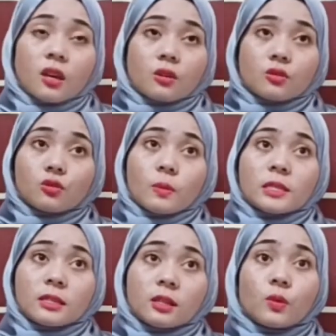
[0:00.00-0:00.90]
So
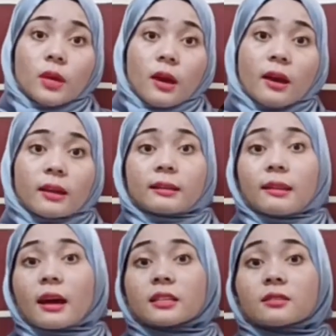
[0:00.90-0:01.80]
basically, we have
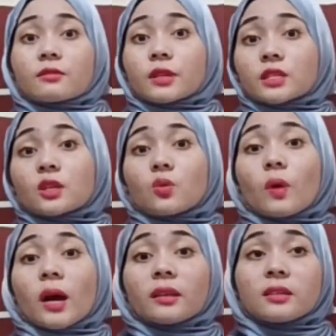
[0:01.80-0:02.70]
analyzed the reason
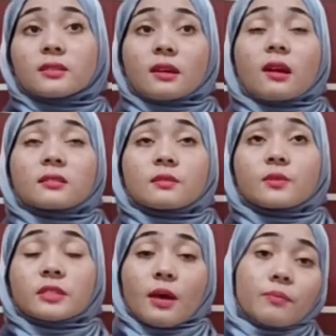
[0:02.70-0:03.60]
why this customer
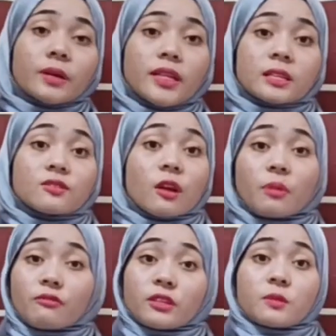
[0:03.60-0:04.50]
segment is not
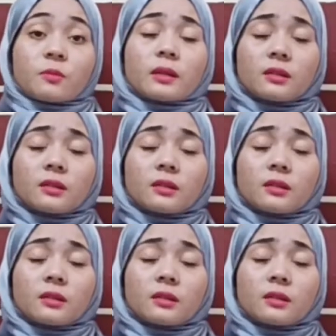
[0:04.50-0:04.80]
profitable.